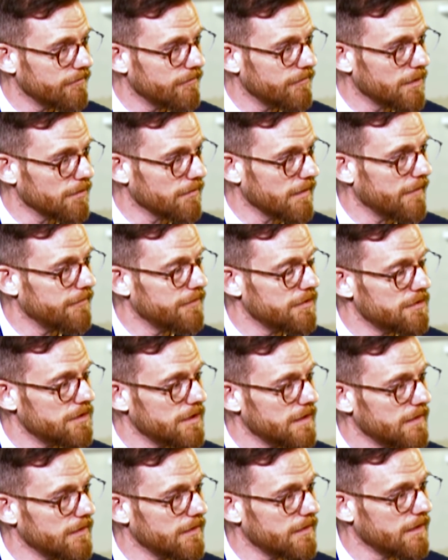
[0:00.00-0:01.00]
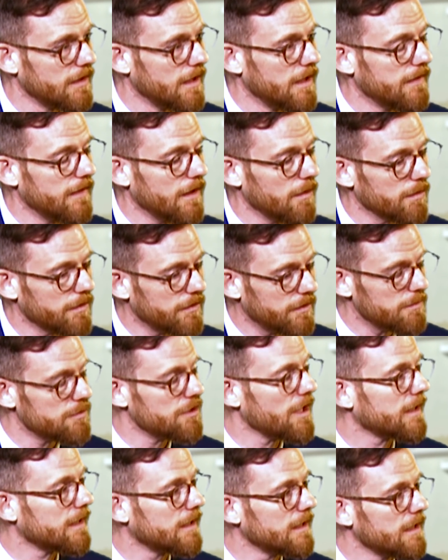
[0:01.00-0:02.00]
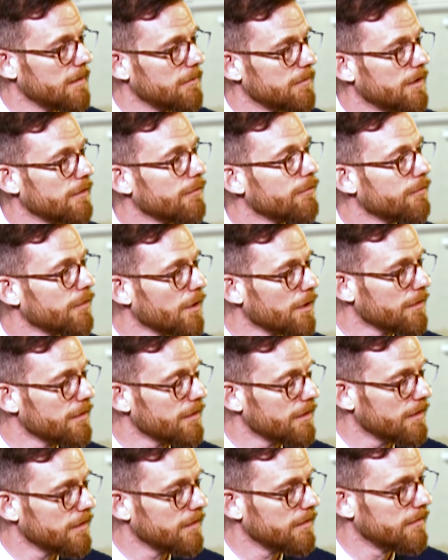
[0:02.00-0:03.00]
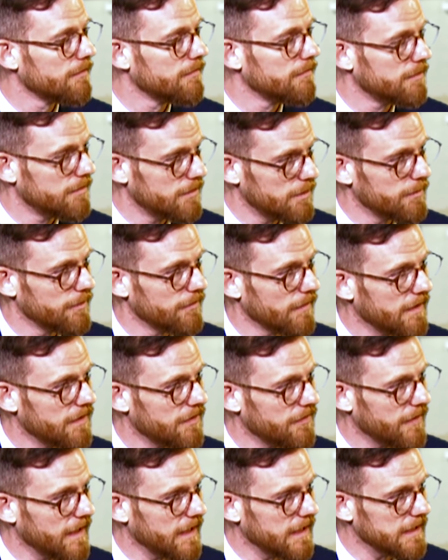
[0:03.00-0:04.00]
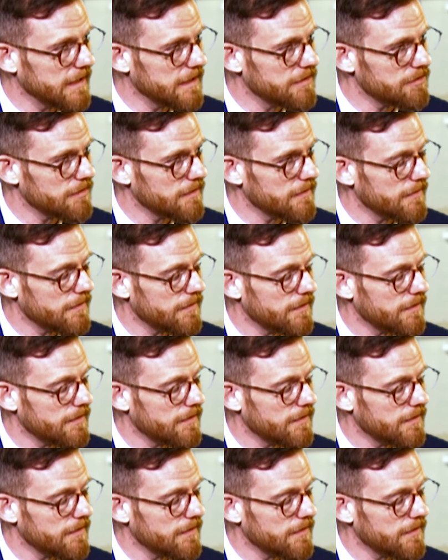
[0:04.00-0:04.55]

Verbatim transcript: the refugees they were subjecting them to further human rights violations.